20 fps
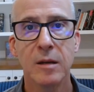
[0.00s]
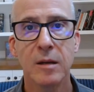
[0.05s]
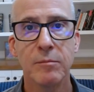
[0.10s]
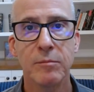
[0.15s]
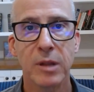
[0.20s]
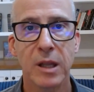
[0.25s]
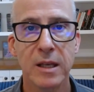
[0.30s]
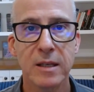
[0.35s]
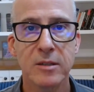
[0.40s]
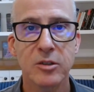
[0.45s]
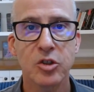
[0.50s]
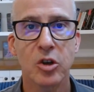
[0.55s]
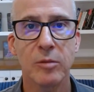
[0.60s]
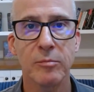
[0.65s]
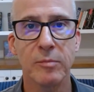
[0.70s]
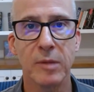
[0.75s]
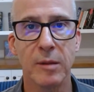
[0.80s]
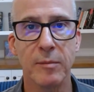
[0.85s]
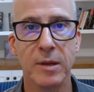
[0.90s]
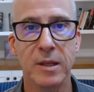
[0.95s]
place term
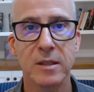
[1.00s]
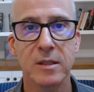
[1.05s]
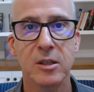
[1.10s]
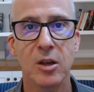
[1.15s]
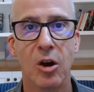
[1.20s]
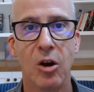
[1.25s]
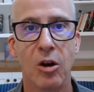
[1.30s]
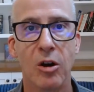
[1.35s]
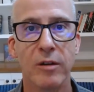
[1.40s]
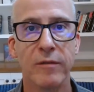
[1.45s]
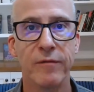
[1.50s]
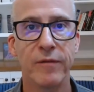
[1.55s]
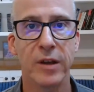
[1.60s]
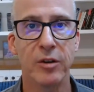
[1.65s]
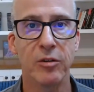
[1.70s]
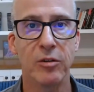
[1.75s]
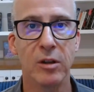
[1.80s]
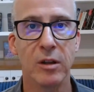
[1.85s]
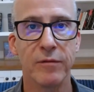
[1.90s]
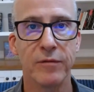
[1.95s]
limits on
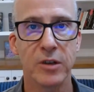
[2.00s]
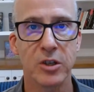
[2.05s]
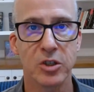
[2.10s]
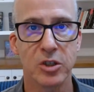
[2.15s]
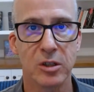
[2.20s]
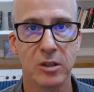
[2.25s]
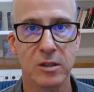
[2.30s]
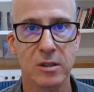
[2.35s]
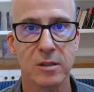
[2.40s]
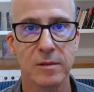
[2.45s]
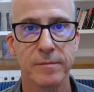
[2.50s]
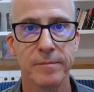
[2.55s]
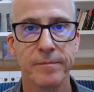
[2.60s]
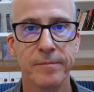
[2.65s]
federal officials.